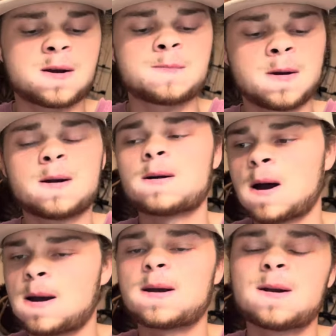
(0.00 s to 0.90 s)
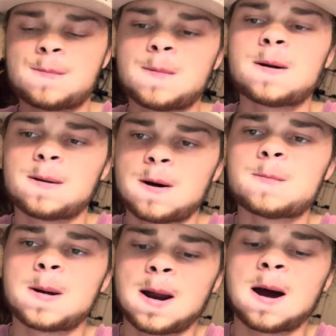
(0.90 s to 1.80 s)
spit, I did spit a little
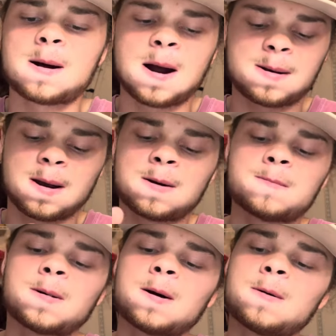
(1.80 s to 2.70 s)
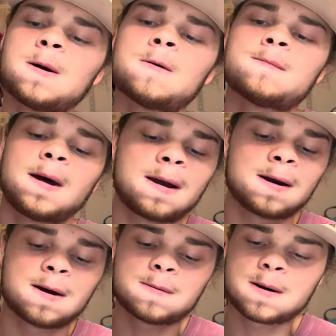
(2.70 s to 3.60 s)
bit out right there, but we're gonna make
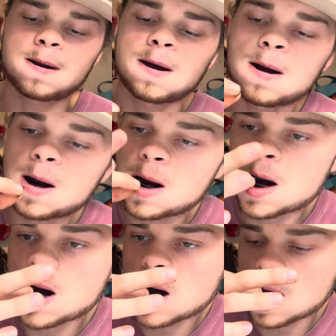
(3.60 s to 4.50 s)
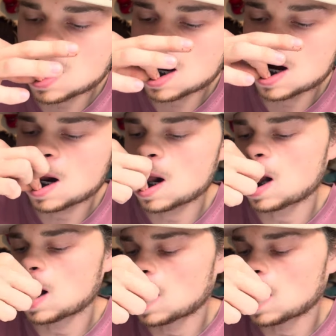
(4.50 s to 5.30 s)
it up with that. Mm.